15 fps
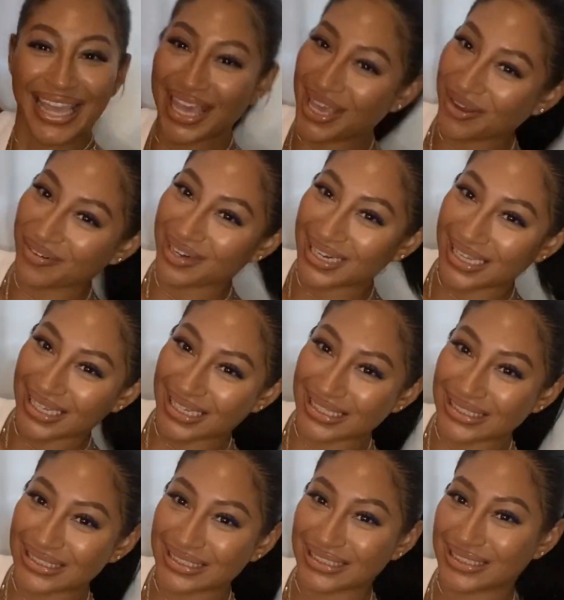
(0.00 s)
here it
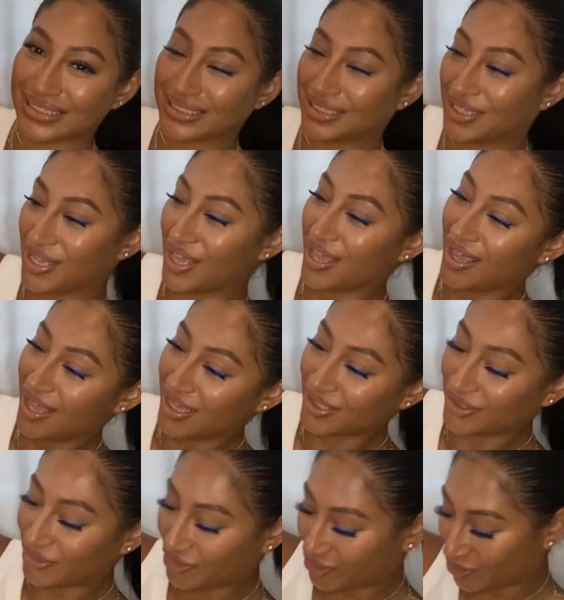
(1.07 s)
is.
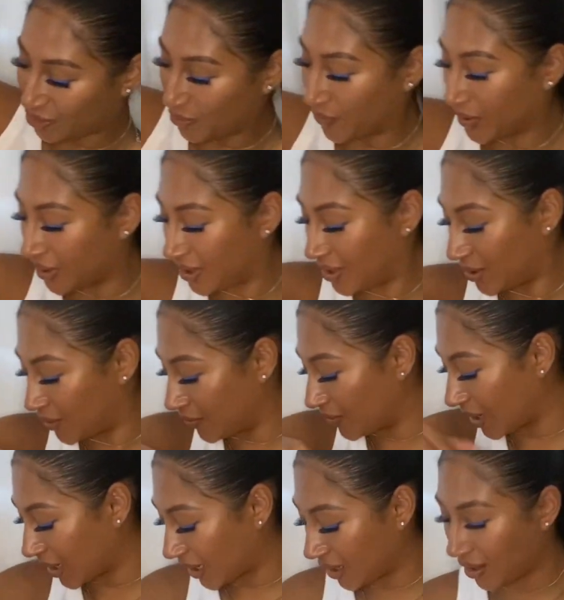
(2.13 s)
Super cute.
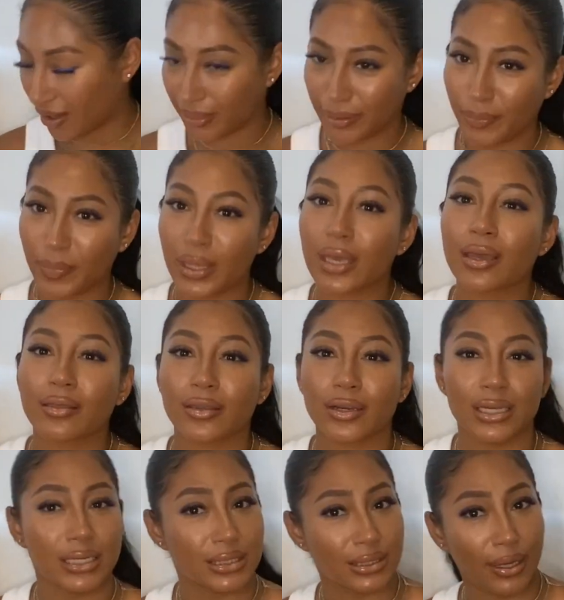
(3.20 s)
I got the pink. There
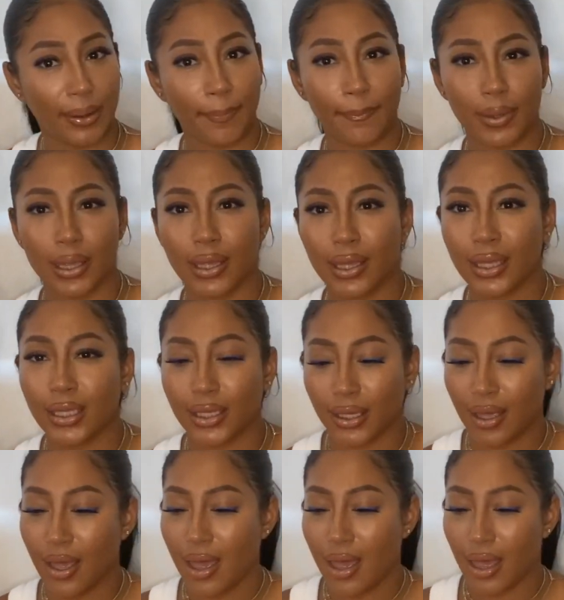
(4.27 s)
is a pink
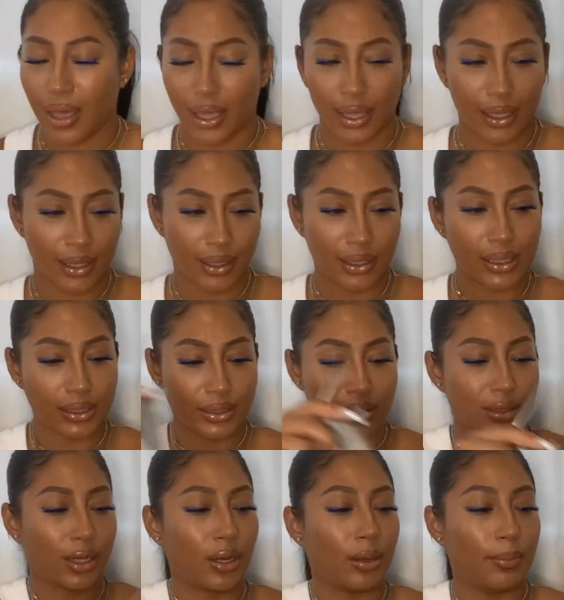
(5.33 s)
and
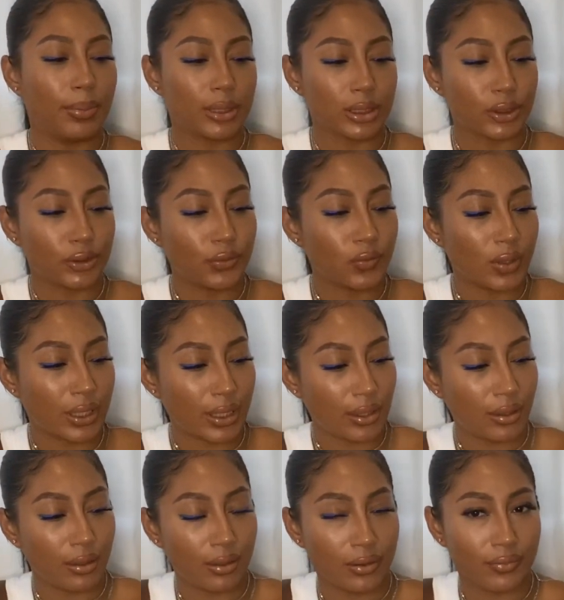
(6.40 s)
a blue
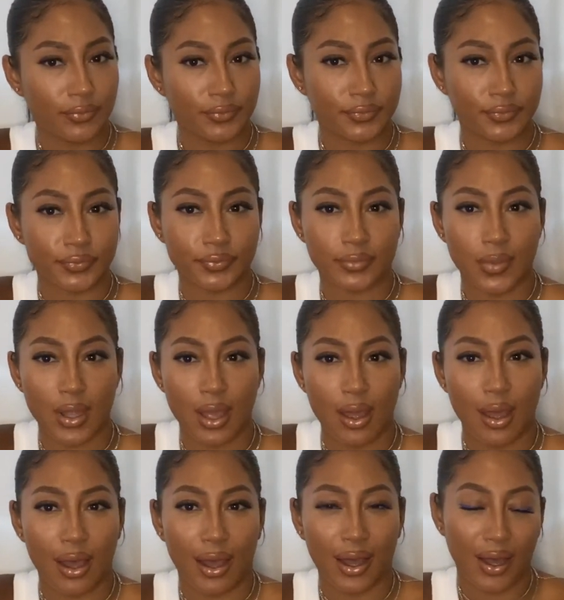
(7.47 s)
one.
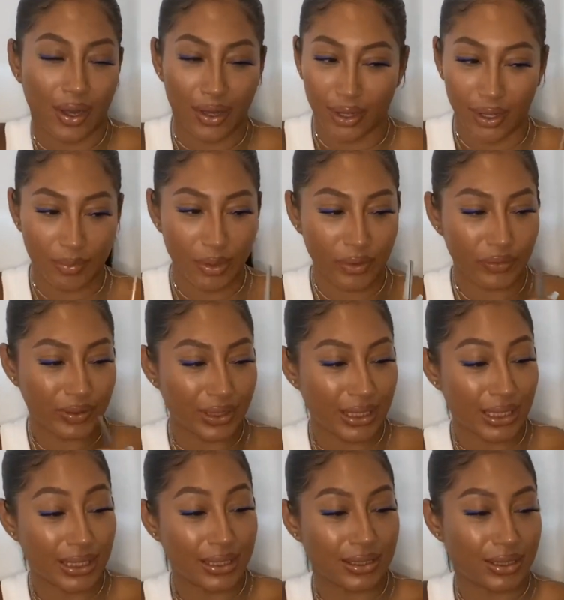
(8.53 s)
I'm not really
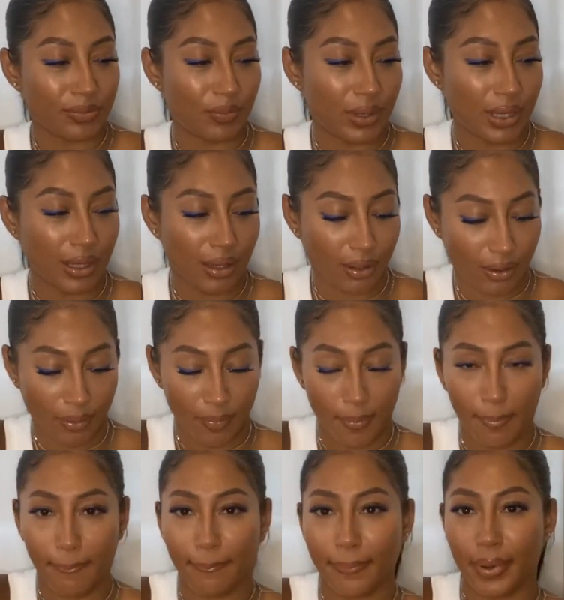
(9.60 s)
into pink,
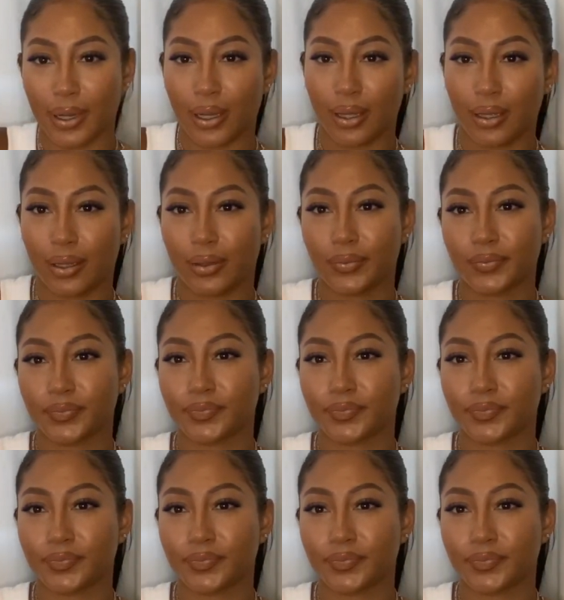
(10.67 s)
but